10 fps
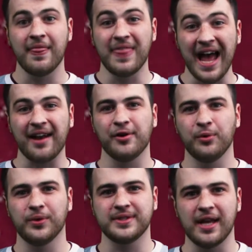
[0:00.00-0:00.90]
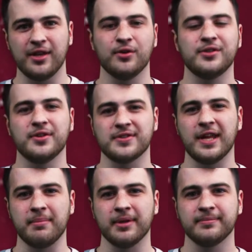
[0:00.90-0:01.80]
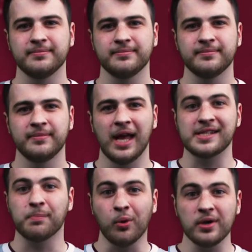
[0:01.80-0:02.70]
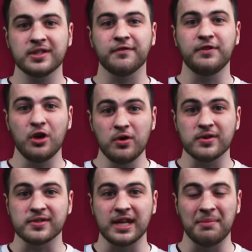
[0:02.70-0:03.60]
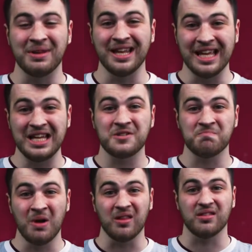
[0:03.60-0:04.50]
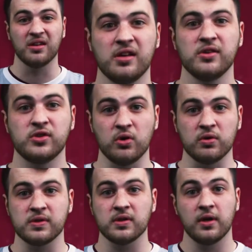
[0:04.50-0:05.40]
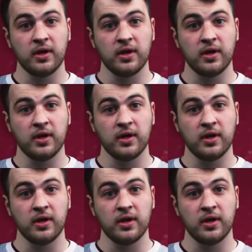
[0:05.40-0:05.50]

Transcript: That will take you to your statement. It's important to view your statement each month. Students,